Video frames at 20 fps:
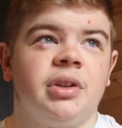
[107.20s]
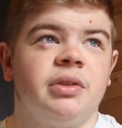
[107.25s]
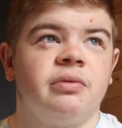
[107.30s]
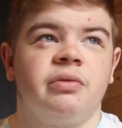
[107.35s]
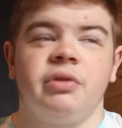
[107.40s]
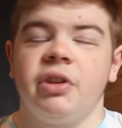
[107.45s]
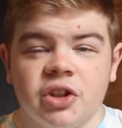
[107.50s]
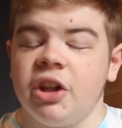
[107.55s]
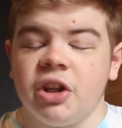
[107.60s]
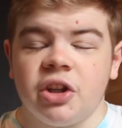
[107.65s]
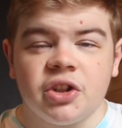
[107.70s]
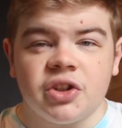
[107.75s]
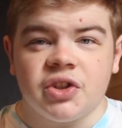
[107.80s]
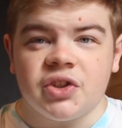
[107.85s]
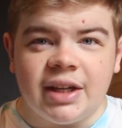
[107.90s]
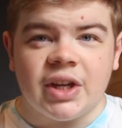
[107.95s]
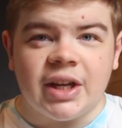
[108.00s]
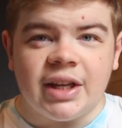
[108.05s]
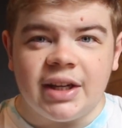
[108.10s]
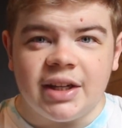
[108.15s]
really good
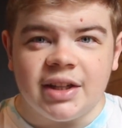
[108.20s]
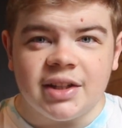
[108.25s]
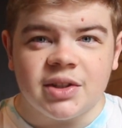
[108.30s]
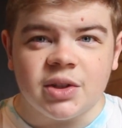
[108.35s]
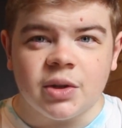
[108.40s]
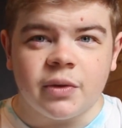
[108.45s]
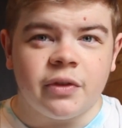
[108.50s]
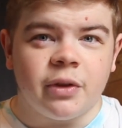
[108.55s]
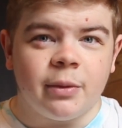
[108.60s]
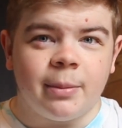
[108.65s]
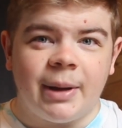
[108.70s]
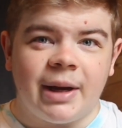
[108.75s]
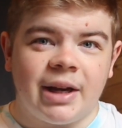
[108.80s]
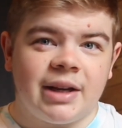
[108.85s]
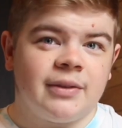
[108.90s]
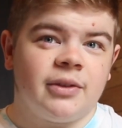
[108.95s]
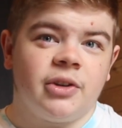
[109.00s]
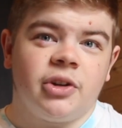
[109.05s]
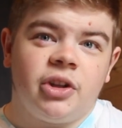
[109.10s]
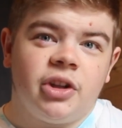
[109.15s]
signings off the back
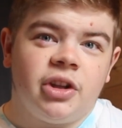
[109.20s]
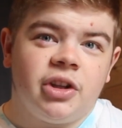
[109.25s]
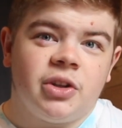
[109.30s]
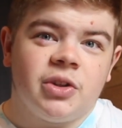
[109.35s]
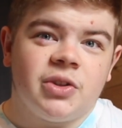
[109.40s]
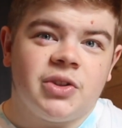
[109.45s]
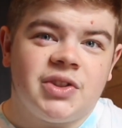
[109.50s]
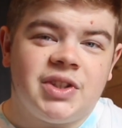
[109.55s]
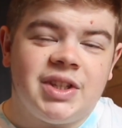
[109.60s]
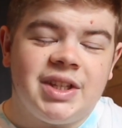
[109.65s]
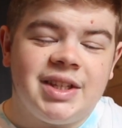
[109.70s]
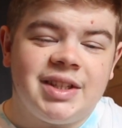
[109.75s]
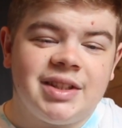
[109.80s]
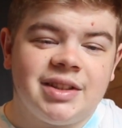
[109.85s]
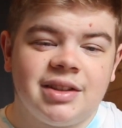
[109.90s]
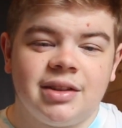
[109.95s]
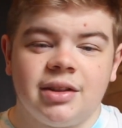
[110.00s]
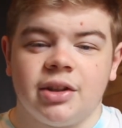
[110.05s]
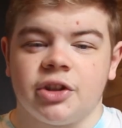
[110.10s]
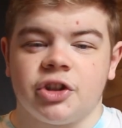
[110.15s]
of a really good
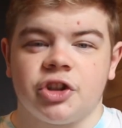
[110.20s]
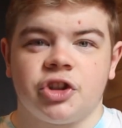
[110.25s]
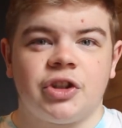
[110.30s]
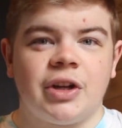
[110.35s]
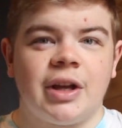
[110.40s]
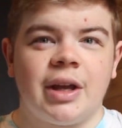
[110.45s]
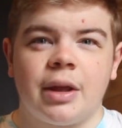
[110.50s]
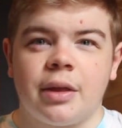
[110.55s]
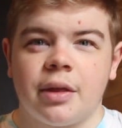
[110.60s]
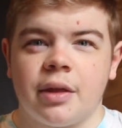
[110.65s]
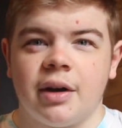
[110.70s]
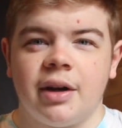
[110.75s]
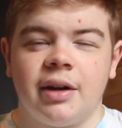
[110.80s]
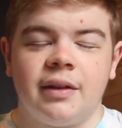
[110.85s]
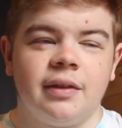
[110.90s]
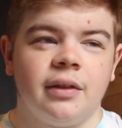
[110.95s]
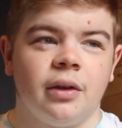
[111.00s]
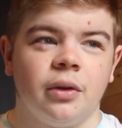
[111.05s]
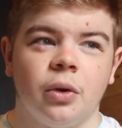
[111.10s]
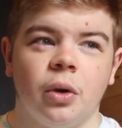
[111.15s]
season. They're
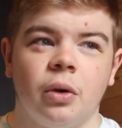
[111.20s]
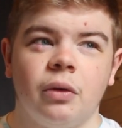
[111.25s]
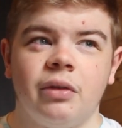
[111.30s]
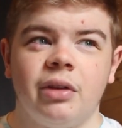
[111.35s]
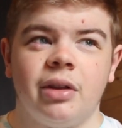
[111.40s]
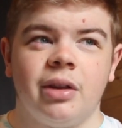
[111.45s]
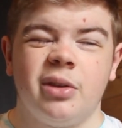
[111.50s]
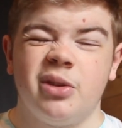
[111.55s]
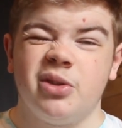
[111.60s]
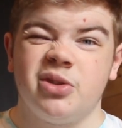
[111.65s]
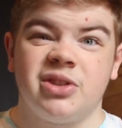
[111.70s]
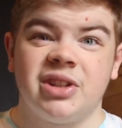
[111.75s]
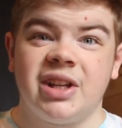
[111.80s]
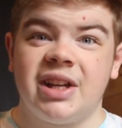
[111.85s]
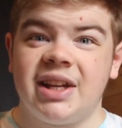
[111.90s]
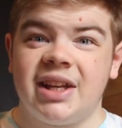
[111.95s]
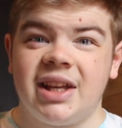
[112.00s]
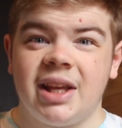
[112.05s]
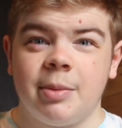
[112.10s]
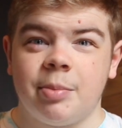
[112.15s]
strengthening, they're not really losing
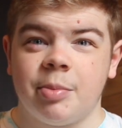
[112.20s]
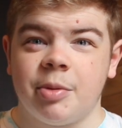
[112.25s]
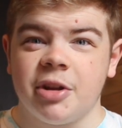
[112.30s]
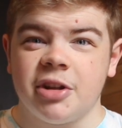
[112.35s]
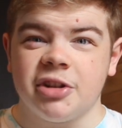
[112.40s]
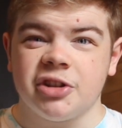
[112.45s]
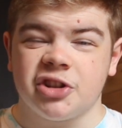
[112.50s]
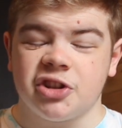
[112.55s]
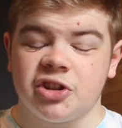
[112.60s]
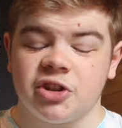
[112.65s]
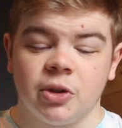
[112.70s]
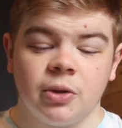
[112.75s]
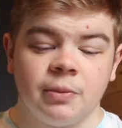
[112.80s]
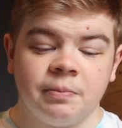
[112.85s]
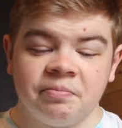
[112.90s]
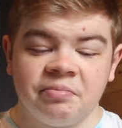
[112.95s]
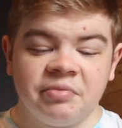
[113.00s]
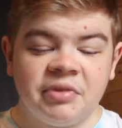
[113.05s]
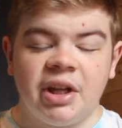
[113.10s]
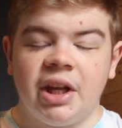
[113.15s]
any key players, so
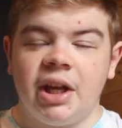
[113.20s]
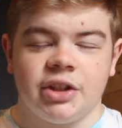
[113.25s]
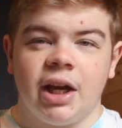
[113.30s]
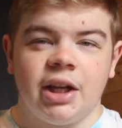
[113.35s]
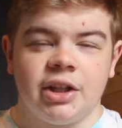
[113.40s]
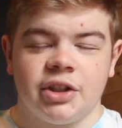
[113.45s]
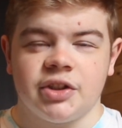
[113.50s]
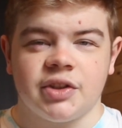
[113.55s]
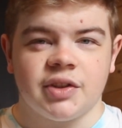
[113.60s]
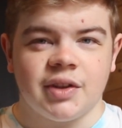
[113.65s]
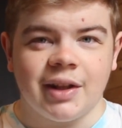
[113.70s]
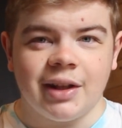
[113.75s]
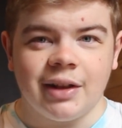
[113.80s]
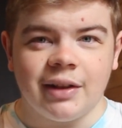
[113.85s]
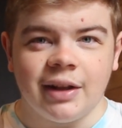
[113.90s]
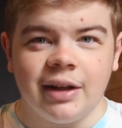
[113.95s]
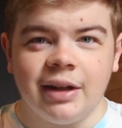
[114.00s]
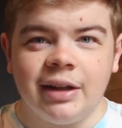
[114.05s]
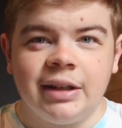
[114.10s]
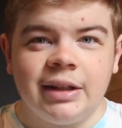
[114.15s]
I just think
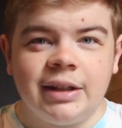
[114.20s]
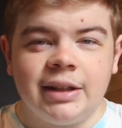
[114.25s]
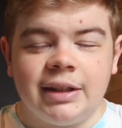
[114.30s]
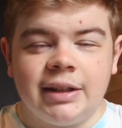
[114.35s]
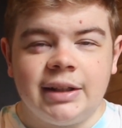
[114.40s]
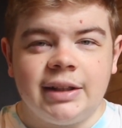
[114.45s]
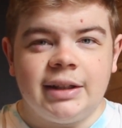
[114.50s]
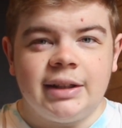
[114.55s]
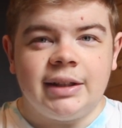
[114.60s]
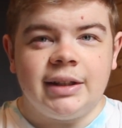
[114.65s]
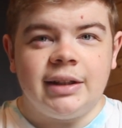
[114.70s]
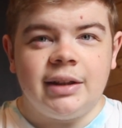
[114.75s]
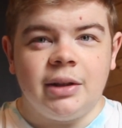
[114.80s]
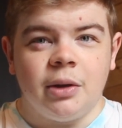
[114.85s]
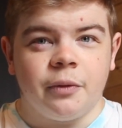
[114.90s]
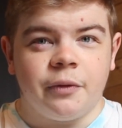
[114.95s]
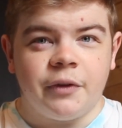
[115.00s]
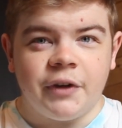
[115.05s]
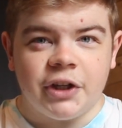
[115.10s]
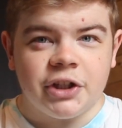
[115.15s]
that they'll
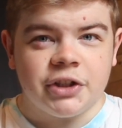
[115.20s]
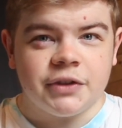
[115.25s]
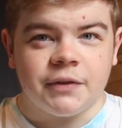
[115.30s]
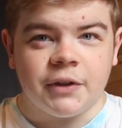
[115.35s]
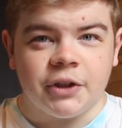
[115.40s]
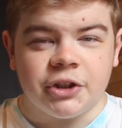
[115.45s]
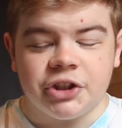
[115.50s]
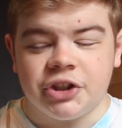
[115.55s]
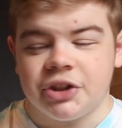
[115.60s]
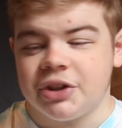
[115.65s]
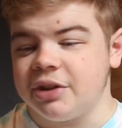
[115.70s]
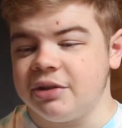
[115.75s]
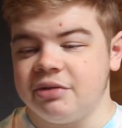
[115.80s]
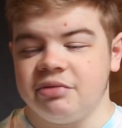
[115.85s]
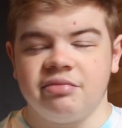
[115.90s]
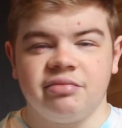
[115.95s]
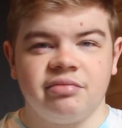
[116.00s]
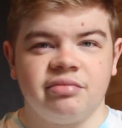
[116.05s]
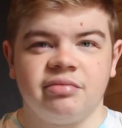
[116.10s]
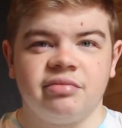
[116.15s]
finish first
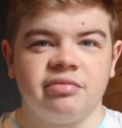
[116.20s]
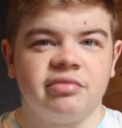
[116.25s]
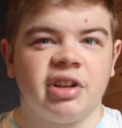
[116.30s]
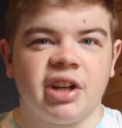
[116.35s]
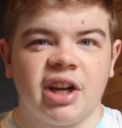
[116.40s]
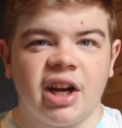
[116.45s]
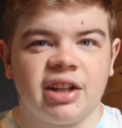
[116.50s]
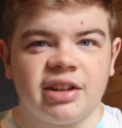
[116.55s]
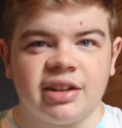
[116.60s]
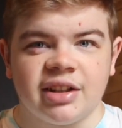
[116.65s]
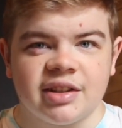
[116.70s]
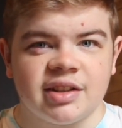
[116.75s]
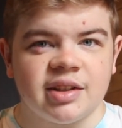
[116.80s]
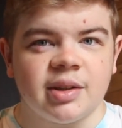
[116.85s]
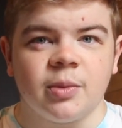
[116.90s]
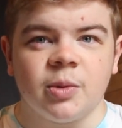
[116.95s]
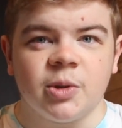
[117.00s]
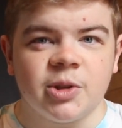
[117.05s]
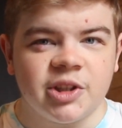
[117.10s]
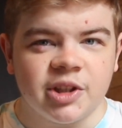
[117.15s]
regardless of
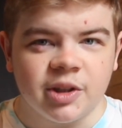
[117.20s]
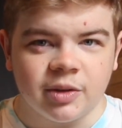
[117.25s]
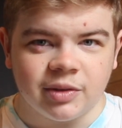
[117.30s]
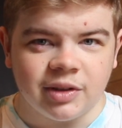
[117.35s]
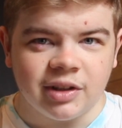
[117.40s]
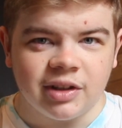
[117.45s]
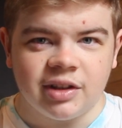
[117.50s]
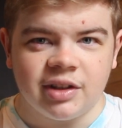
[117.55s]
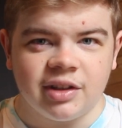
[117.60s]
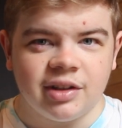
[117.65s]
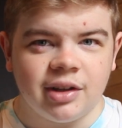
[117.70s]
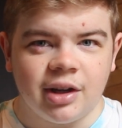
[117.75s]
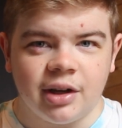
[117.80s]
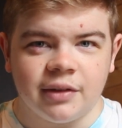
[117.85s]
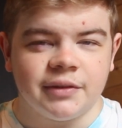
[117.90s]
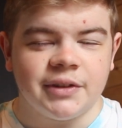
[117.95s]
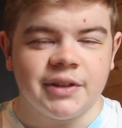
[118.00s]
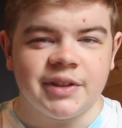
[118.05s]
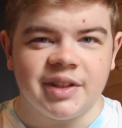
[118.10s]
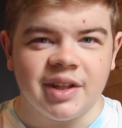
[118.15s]
what Celtic
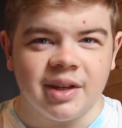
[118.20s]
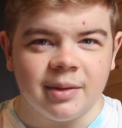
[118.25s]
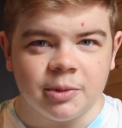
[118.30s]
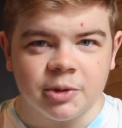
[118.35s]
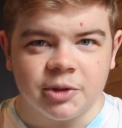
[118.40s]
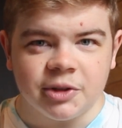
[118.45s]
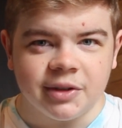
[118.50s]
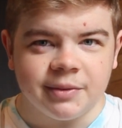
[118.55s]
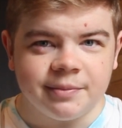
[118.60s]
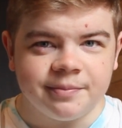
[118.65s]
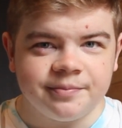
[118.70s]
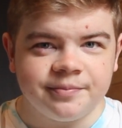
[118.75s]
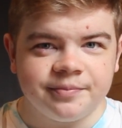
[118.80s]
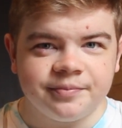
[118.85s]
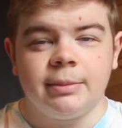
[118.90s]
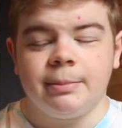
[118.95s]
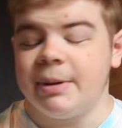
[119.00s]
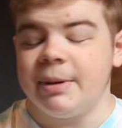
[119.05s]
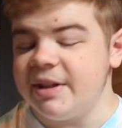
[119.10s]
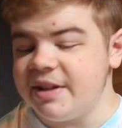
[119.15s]
have to say about it.
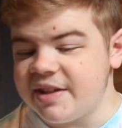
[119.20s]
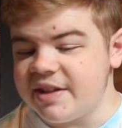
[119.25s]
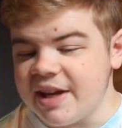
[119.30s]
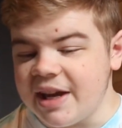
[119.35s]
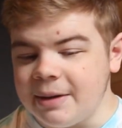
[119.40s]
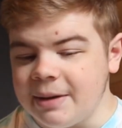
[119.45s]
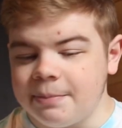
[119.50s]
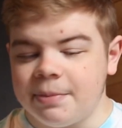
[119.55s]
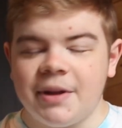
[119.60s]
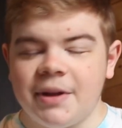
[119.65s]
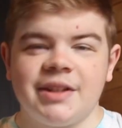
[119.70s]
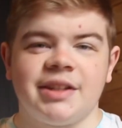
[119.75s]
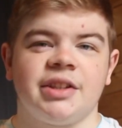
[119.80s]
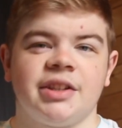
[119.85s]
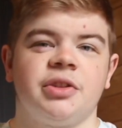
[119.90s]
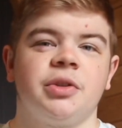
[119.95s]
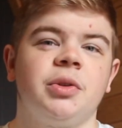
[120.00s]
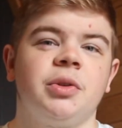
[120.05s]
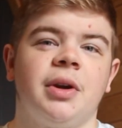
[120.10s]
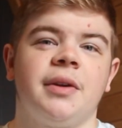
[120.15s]
But in second place I
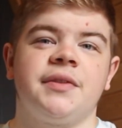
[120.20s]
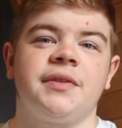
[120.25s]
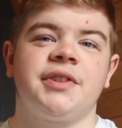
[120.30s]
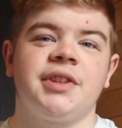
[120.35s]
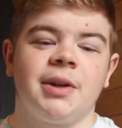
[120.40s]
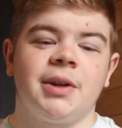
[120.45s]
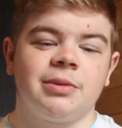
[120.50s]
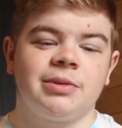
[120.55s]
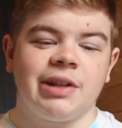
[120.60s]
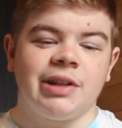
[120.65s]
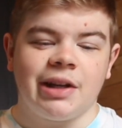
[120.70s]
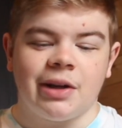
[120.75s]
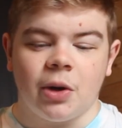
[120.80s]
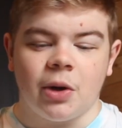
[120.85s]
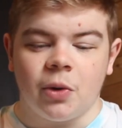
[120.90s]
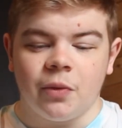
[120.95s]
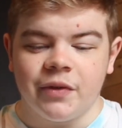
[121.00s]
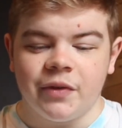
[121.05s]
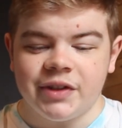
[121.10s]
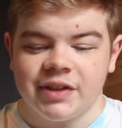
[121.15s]
do have Celtic.
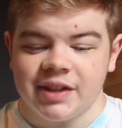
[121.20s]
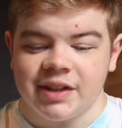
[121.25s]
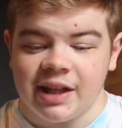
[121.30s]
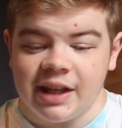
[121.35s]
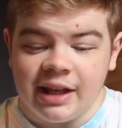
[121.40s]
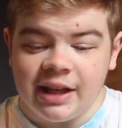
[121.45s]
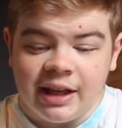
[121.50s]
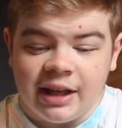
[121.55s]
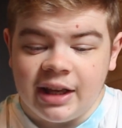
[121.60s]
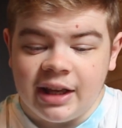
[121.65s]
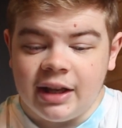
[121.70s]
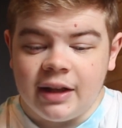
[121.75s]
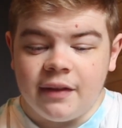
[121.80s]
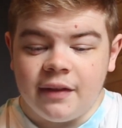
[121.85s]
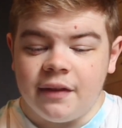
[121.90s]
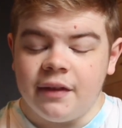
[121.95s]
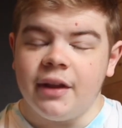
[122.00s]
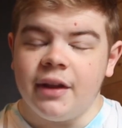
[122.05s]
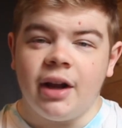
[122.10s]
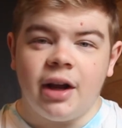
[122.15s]
Obviously
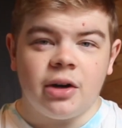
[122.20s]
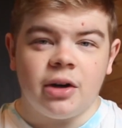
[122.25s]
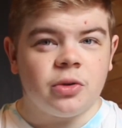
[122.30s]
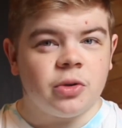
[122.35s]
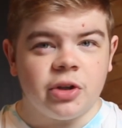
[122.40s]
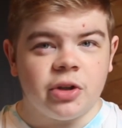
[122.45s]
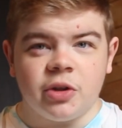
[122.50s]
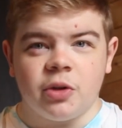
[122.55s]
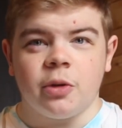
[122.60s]
they are going to go